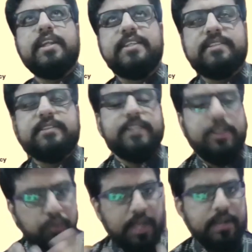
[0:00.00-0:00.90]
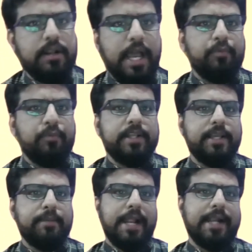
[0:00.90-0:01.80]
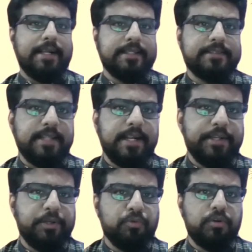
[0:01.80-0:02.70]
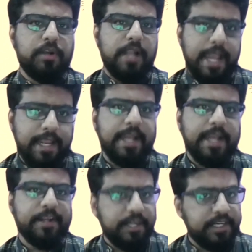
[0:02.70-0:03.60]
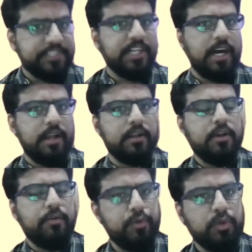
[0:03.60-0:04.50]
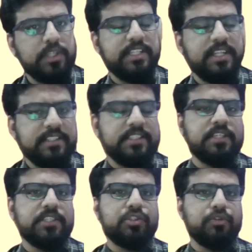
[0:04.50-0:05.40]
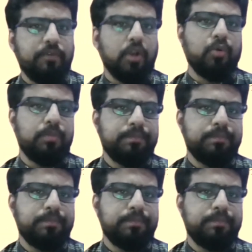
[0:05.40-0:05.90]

is the one Ayurvedic practice that you would like and urge our viewers and listeners to follow?